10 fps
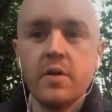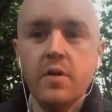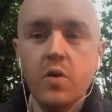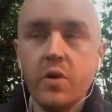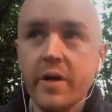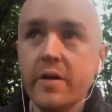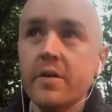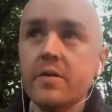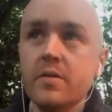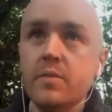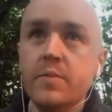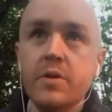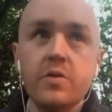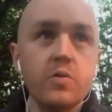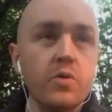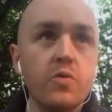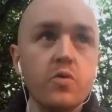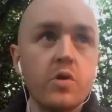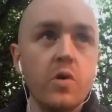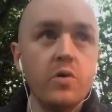look at it, and maybe some of the
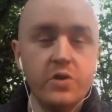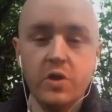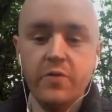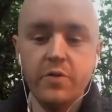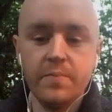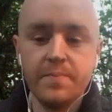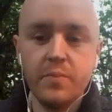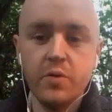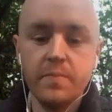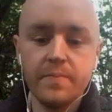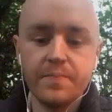root causes of it, but